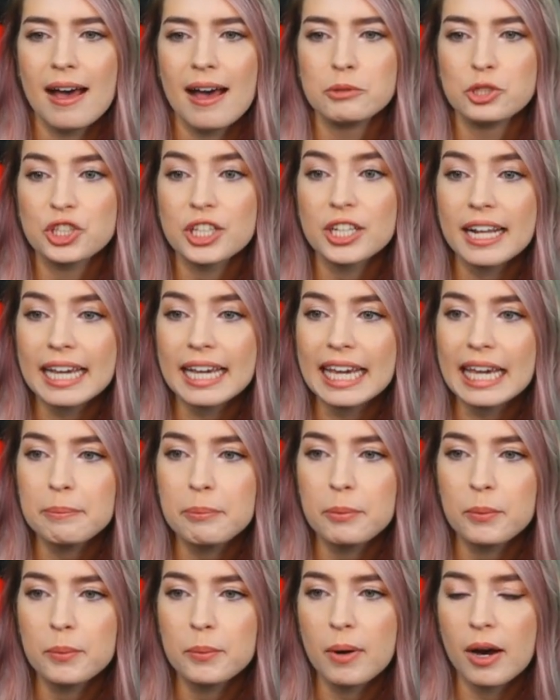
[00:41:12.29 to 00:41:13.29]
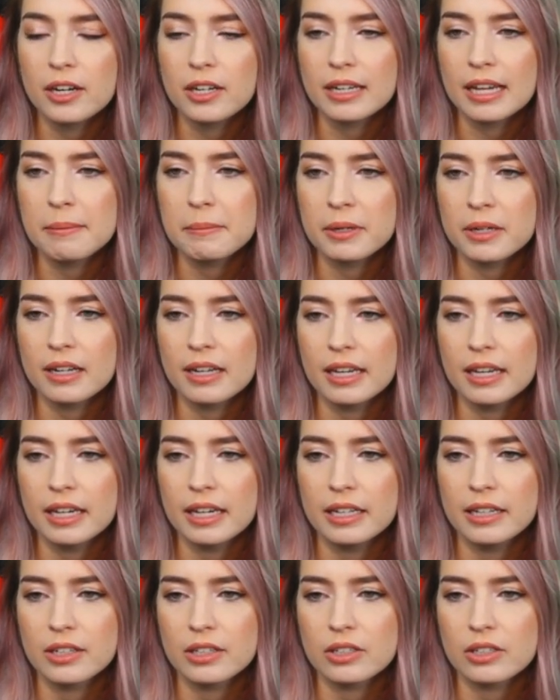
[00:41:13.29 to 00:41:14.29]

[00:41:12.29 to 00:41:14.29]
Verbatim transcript: Should I keep Water Chimera in